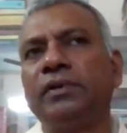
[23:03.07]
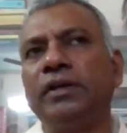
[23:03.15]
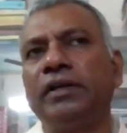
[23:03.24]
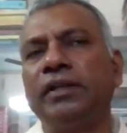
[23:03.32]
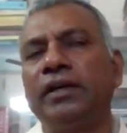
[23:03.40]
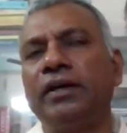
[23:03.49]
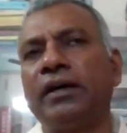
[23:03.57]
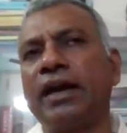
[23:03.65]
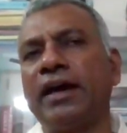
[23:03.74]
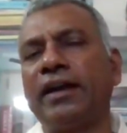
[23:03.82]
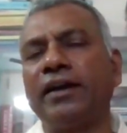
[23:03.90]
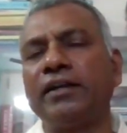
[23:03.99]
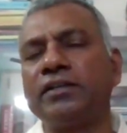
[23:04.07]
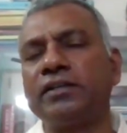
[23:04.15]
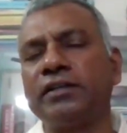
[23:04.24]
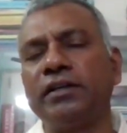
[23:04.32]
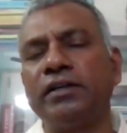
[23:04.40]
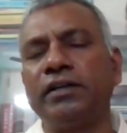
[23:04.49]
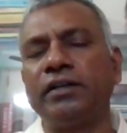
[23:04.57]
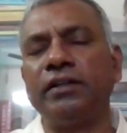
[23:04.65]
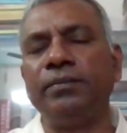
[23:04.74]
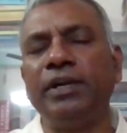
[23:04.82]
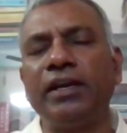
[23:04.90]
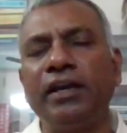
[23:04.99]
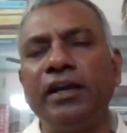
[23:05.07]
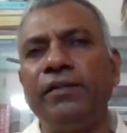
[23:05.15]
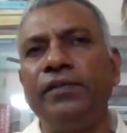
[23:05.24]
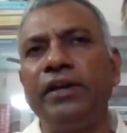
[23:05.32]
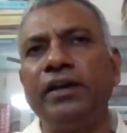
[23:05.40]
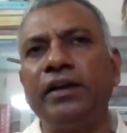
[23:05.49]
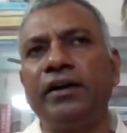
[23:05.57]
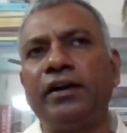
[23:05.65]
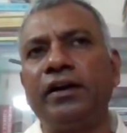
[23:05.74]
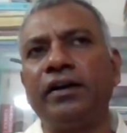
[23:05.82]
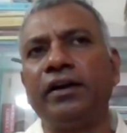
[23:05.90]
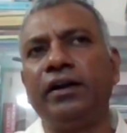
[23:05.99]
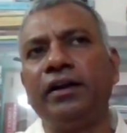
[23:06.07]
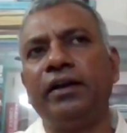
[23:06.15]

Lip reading: the character, the behavior,